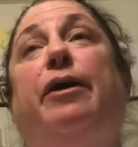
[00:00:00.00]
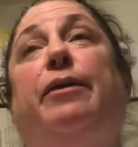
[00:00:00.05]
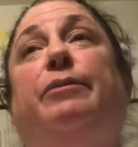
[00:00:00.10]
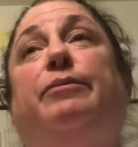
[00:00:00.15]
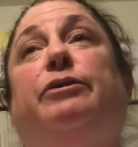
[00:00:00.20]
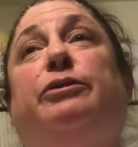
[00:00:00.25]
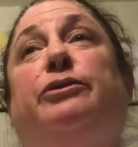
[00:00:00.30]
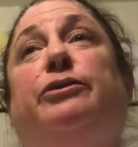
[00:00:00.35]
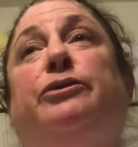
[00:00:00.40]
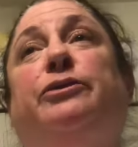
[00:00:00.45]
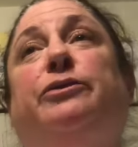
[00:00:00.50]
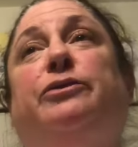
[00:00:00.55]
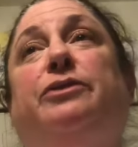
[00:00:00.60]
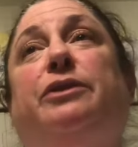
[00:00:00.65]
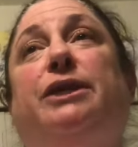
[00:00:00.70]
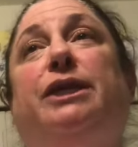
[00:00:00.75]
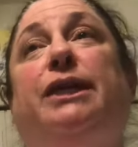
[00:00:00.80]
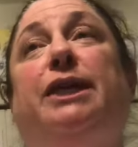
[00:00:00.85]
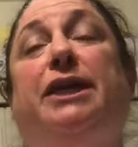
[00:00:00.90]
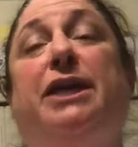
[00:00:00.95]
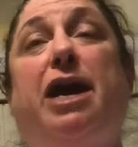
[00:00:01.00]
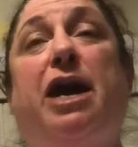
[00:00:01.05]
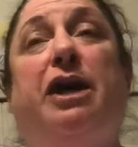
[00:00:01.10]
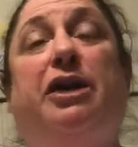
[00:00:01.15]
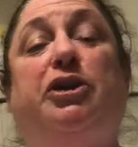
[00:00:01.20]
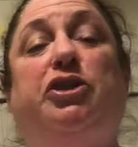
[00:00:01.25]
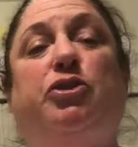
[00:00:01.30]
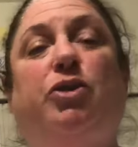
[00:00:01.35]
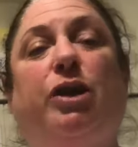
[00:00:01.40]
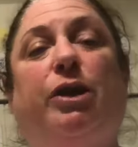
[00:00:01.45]
per the
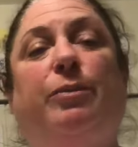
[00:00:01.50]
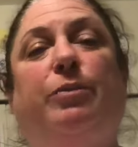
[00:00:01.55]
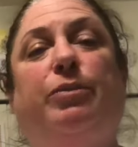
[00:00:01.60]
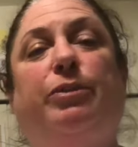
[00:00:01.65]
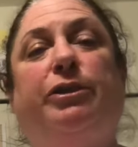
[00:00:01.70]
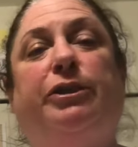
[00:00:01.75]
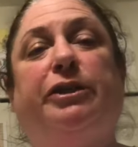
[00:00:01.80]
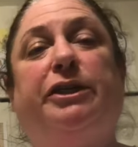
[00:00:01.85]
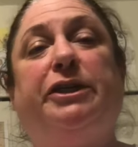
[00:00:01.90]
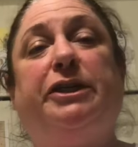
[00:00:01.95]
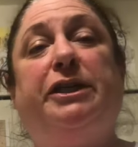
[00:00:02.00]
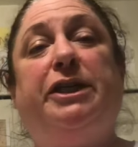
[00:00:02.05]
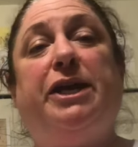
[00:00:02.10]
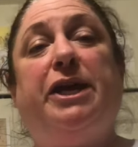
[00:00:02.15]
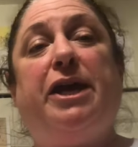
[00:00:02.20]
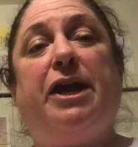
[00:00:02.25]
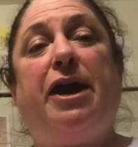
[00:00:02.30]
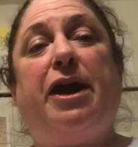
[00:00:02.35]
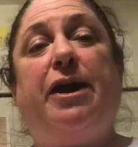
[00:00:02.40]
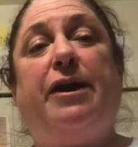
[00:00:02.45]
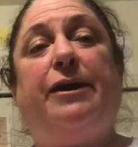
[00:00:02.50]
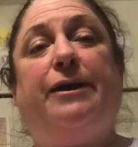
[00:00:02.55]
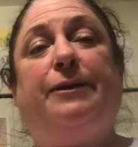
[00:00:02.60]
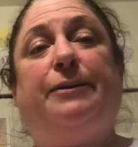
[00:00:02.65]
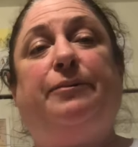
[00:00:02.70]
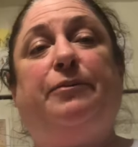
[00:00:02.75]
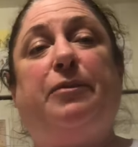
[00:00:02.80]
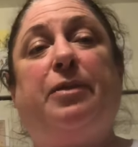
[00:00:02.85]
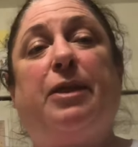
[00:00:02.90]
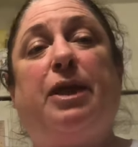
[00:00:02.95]
drug book
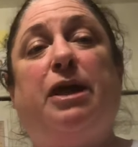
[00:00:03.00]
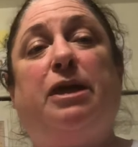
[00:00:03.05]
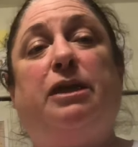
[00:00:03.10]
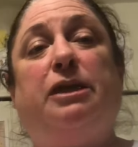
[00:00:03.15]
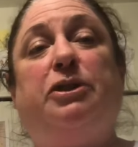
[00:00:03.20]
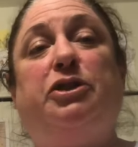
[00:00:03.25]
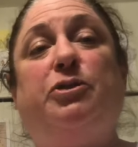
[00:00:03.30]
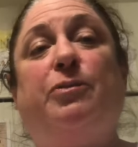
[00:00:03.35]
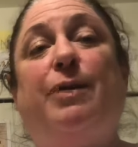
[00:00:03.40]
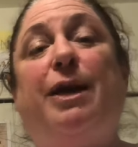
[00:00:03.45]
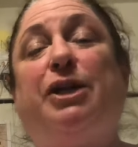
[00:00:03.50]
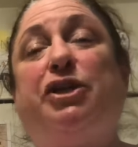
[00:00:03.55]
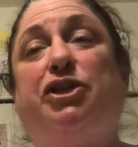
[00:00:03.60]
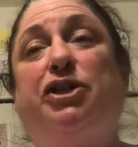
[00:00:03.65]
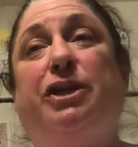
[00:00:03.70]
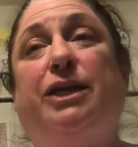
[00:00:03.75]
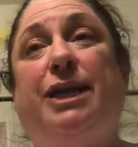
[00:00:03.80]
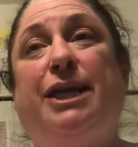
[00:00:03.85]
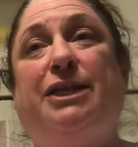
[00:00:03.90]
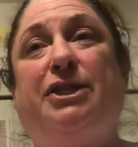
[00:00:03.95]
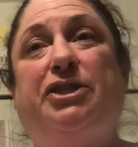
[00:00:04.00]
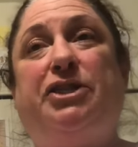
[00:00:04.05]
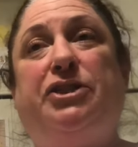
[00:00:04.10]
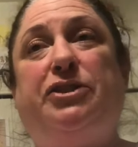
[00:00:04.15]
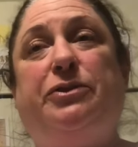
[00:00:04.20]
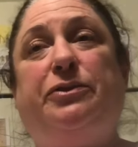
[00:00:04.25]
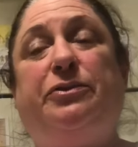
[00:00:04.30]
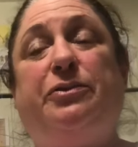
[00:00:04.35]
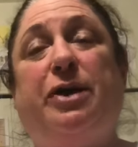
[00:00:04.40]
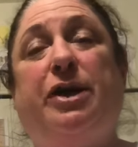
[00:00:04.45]
direction as
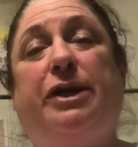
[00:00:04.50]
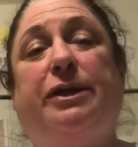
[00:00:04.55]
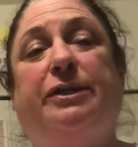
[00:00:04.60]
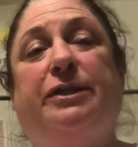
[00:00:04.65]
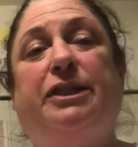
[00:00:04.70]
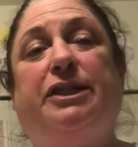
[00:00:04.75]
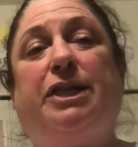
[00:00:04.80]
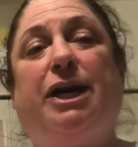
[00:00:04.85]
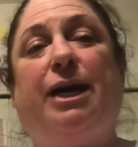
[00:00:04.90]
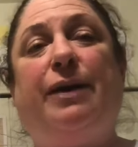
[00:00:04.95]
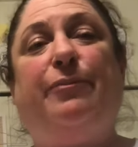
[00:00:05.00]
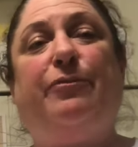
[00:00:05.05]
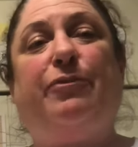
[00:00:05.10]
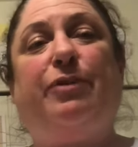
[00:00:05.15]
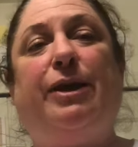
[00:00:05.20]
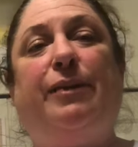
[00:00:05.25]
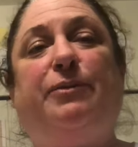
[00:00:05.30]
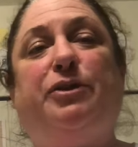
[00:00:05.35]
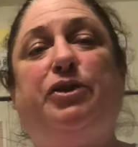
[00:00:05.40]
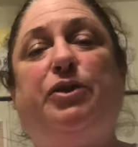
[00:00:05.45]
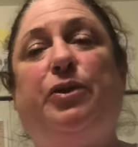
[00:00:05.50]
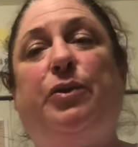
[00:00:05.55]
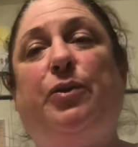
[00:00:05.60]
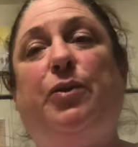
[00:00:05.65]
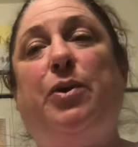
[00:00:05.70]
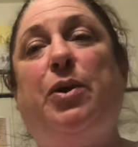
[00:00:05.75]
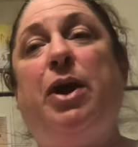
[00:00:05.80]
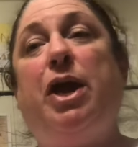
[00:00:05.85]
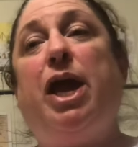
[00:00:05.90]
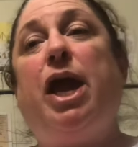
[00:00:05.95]
to the time frame to
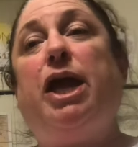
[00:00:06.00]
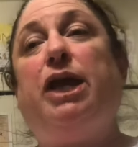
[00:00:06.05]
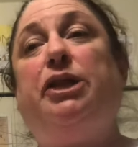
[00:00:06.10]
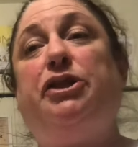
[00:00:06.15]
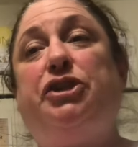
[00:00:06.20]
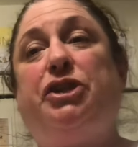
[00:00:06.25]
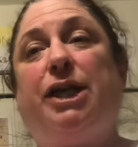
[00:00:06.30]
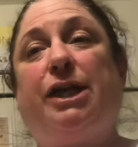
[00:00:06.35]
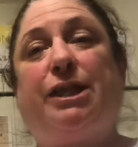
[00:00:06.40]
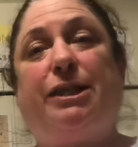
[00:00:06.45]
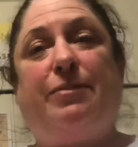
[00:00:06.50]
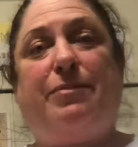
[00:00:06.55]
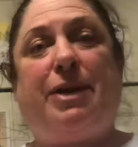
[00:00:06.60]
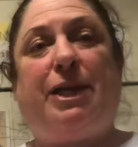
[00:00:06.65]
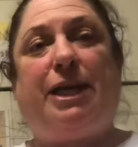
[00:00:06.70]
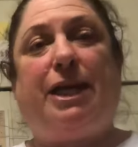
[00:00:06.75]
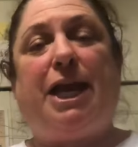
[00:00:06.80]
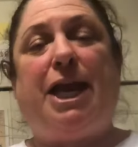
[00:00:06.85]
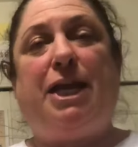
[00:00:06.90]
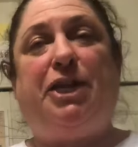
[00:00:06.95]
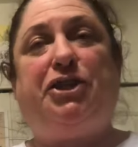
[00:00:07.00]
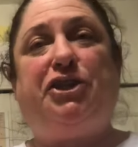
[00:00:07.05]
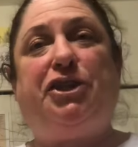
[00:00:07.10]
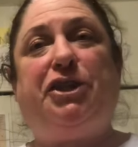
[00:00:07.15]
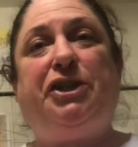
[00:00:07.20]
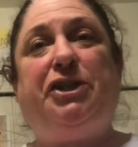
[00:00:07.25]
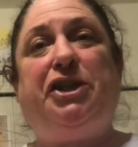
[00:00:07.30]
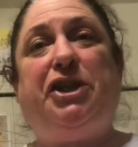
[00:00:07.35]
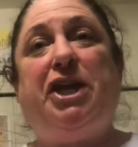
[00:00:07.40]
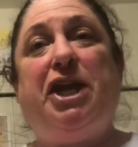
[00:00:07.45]
inject the
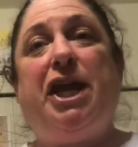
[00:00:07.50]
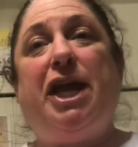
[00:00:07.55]
medication.